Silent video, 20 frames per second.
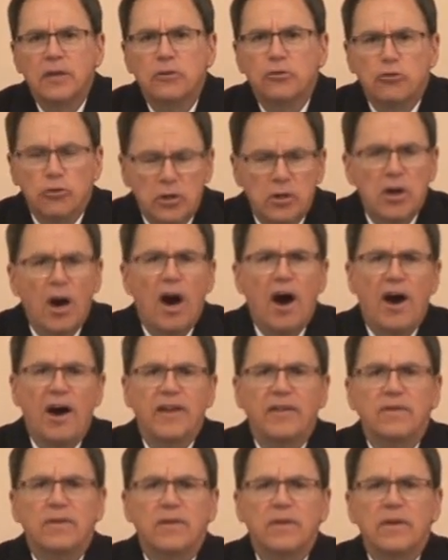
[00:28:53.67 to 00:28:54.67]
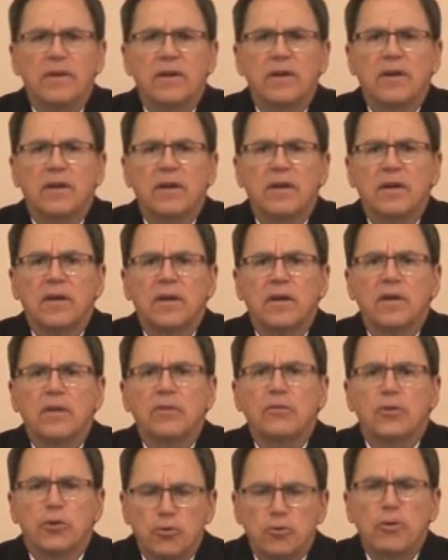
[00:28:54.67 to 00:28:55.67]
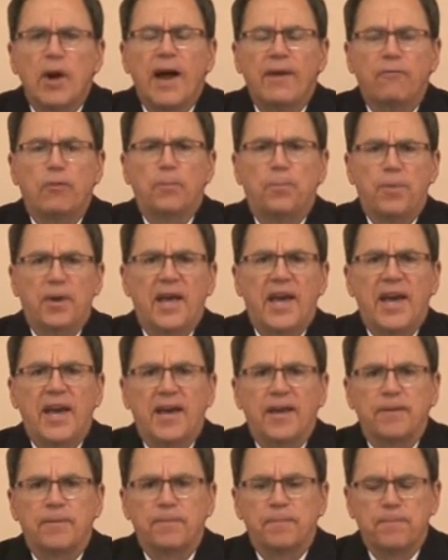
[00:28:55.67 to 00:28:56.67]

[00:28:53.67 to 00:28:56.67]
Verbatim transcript: to God the travel plan.